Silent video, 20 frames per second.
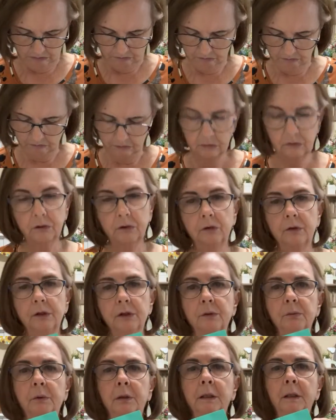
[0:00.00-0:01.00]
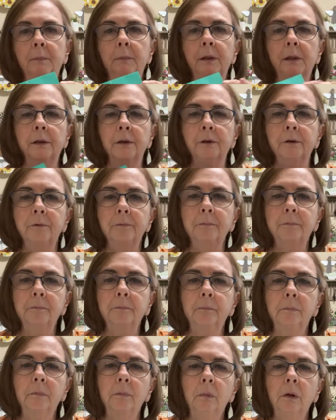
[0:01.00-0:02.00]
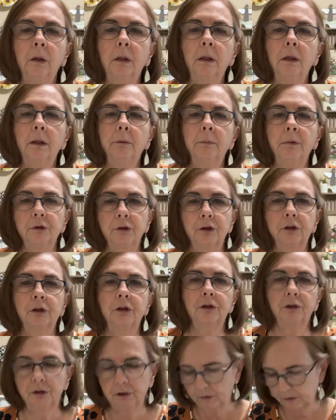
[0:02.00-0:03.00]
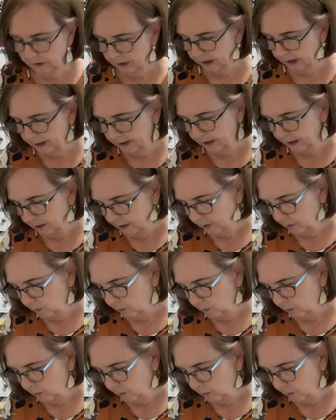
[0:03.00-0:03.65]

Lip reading: Let's do this one up here. But you could use anything you